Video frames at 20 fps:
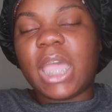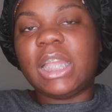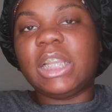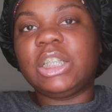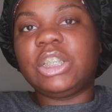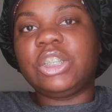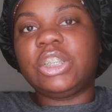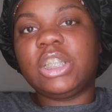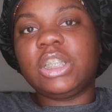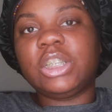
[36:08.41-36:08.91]

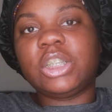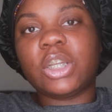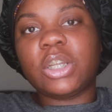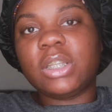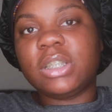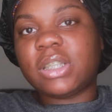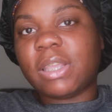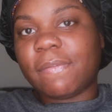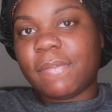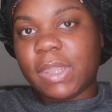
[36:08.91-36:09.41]
and she
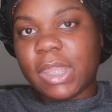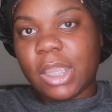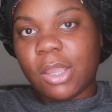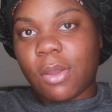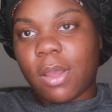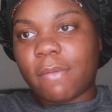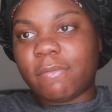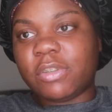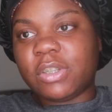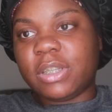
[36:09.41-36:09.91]
turns
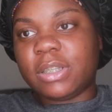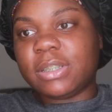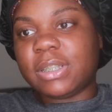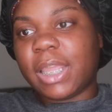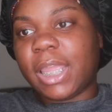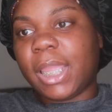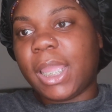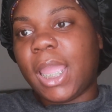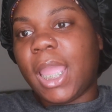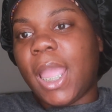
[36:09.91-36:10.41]
everything off she's
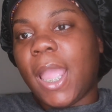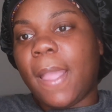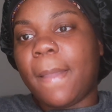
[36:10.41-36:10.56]
like